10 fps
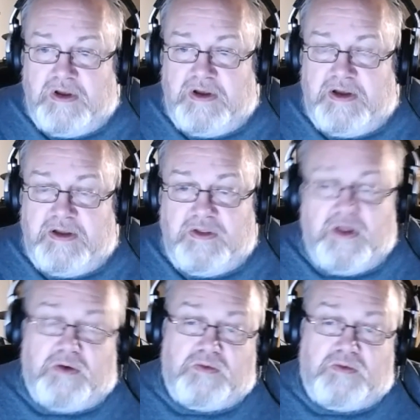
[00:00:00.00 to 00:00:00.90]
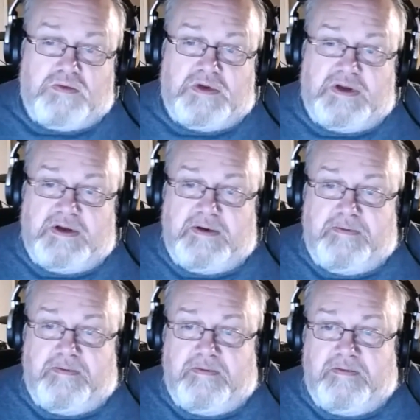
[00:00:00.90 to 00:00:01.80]
No,
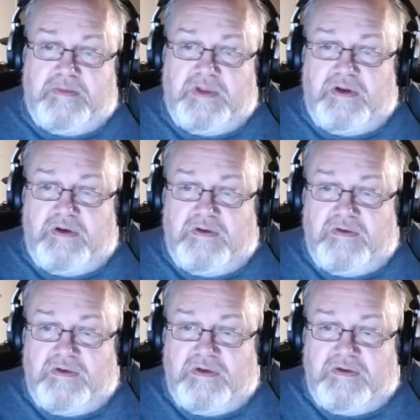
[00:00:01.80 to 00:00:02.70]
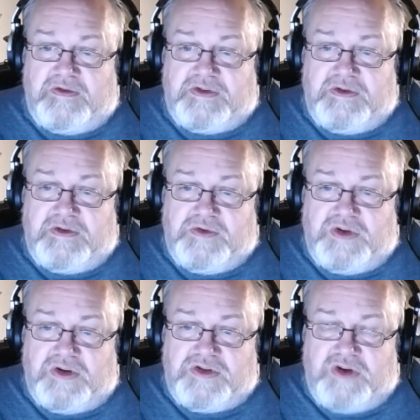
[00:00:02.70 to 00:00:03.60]
there's no
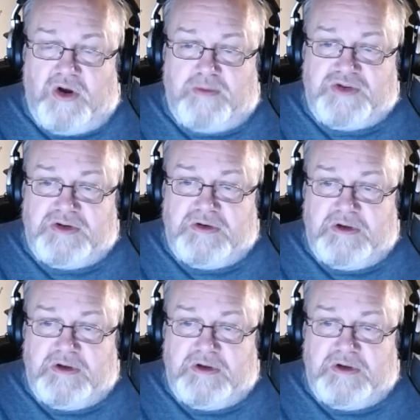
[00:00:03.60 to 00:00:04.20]
such option.